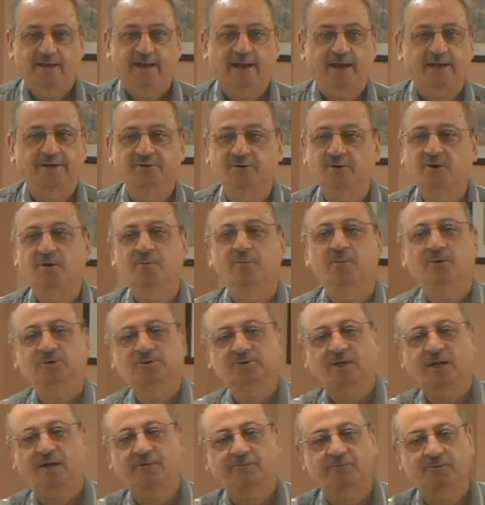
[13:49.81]
And
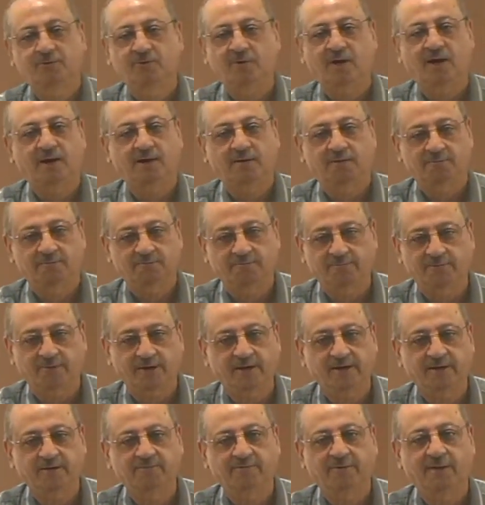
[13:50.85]
most of you are
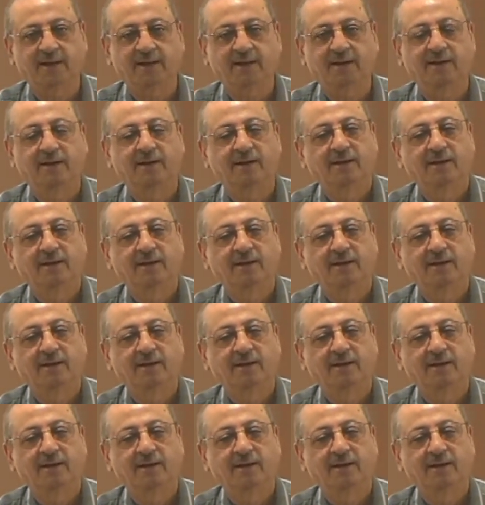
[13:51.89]
very well